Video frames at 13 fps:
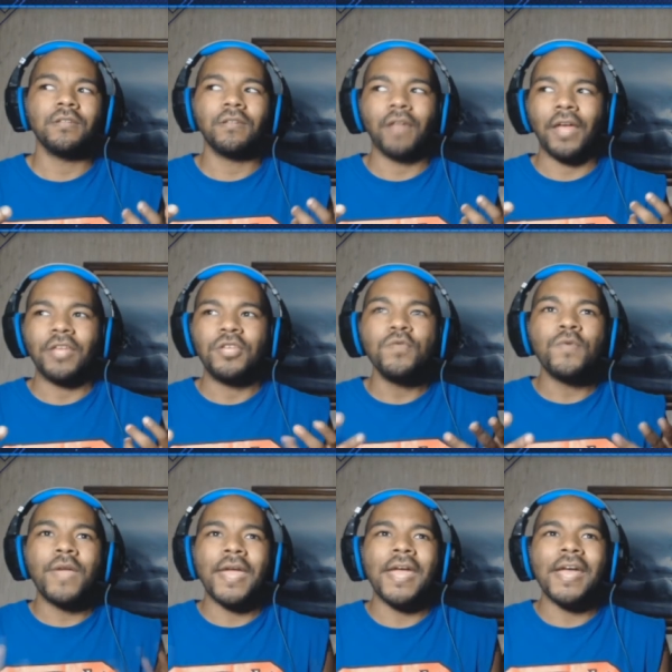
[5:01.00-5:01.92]
like, you
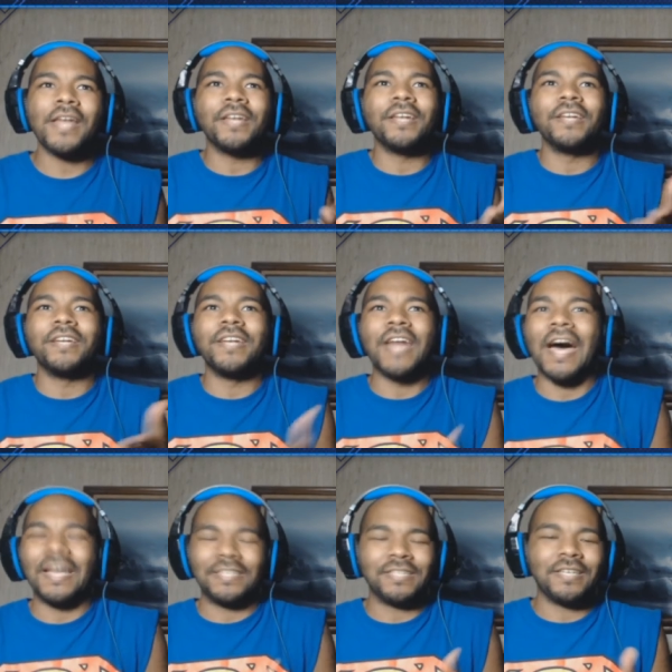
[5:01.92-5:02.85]
can't
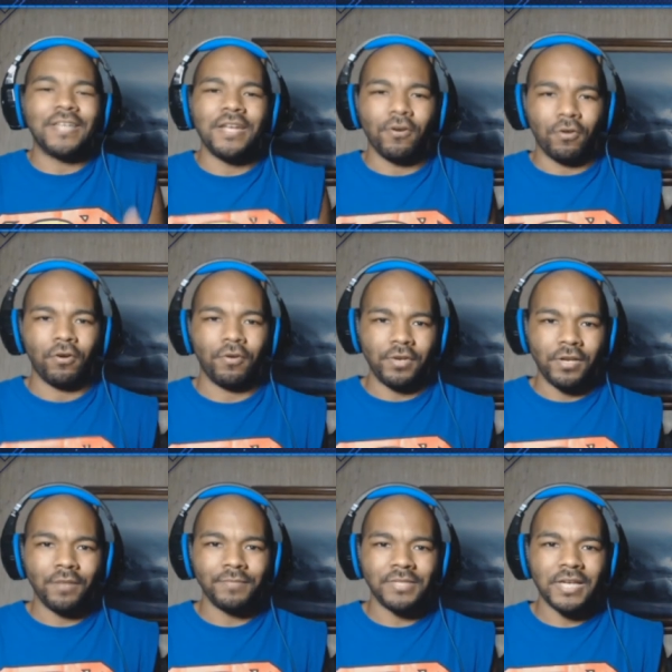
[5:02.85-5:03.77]
not hear her. You
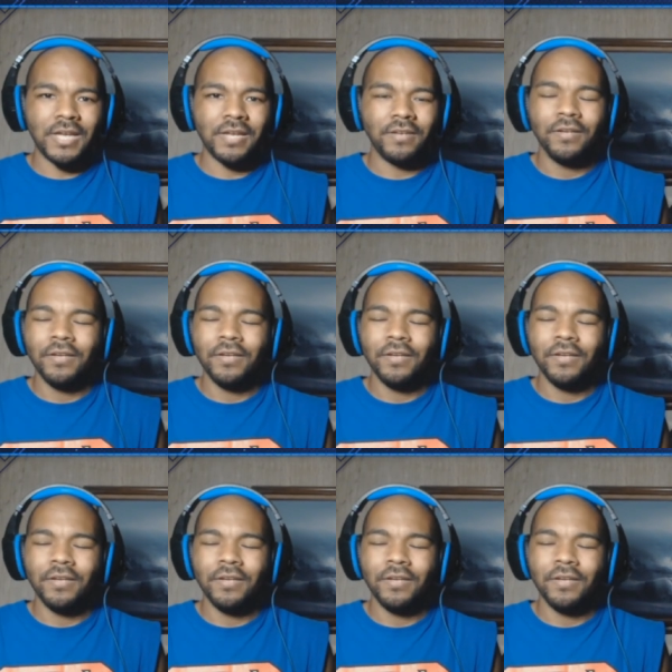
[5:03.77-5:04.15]
know what I'm saying?